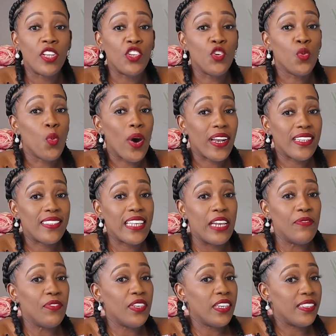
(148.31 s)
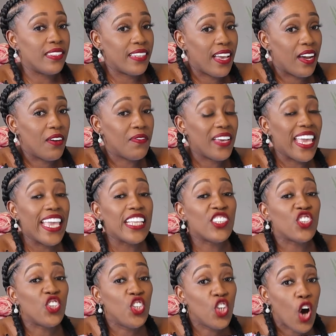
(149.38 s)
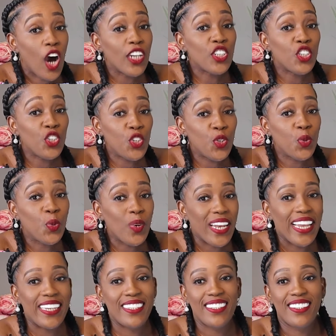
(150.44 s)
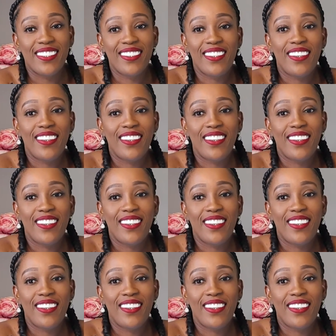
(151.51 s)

that you want to set for yourself, it's not too late.